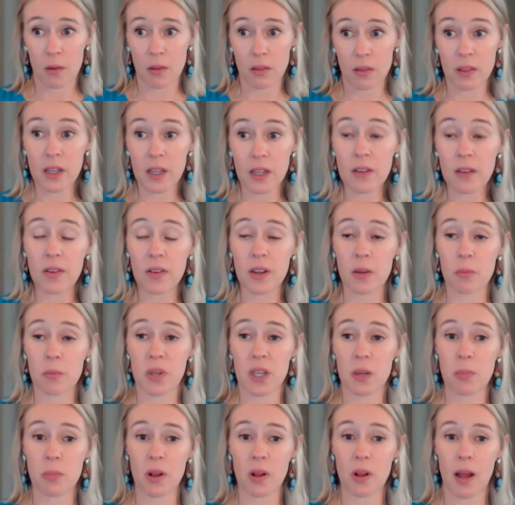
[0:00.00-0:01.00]
leaving
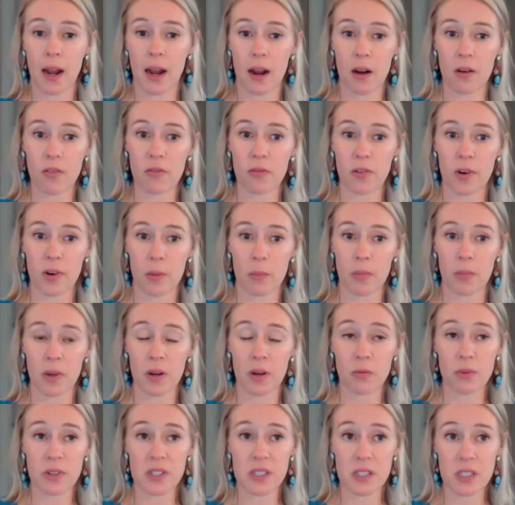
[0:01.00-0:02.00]
people out from
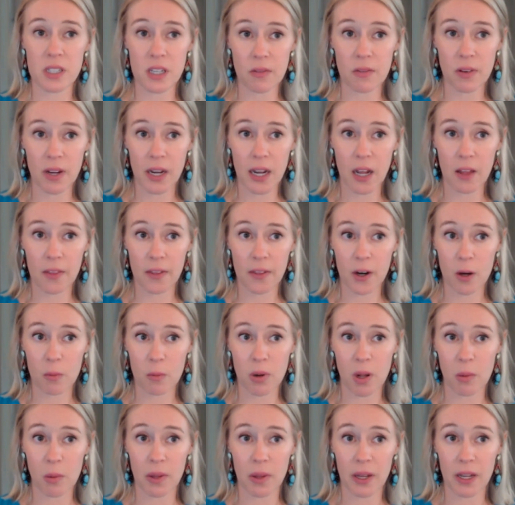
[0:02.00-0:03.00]
receiving healthcare
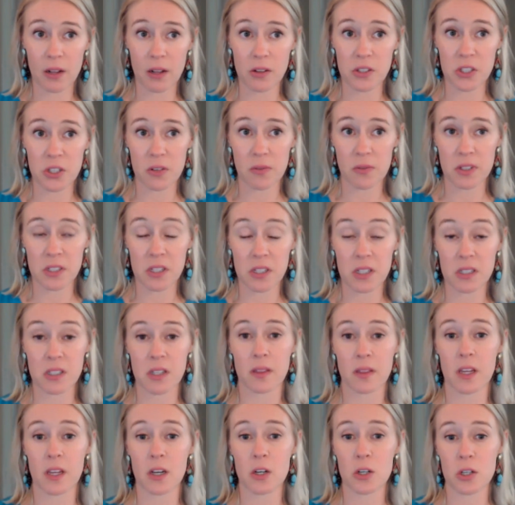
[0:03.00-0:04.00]
and public health services
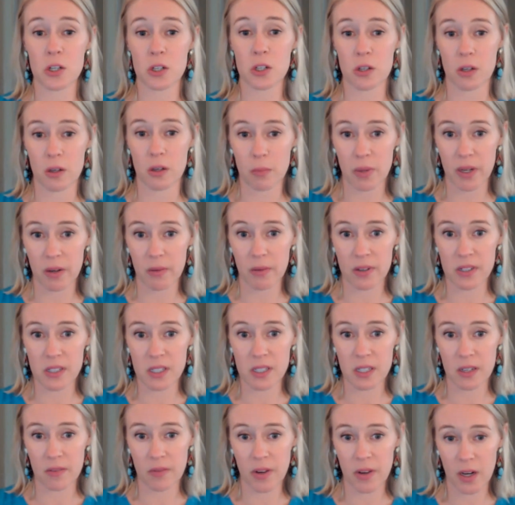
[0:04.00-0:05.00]
that they should be
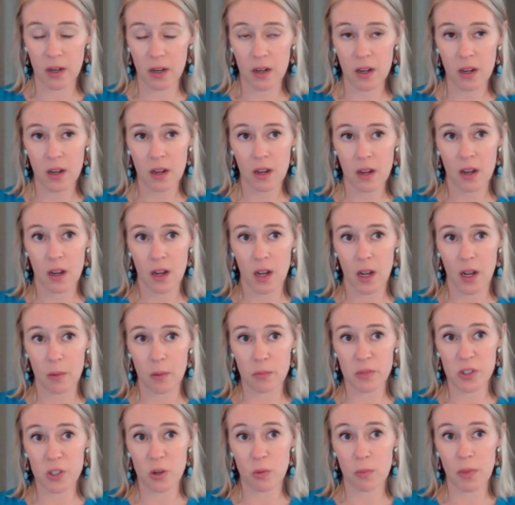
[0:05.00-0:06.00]
receiving.
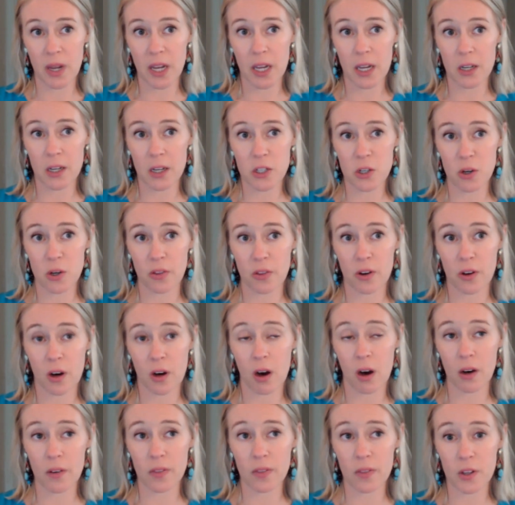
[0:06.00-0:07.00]
Um, so making sure there
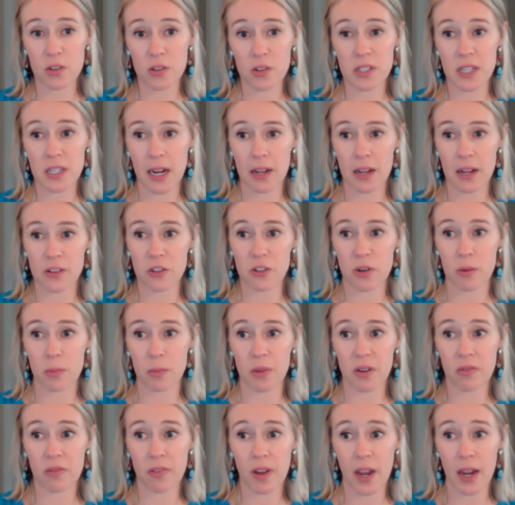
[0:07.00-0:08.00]
aren't those
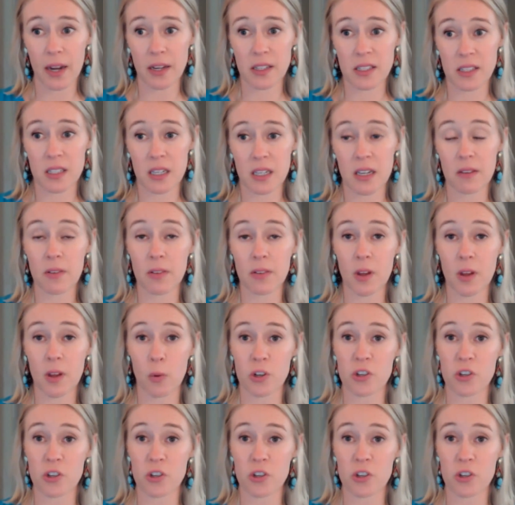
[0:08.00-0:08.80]
downstream effects, even though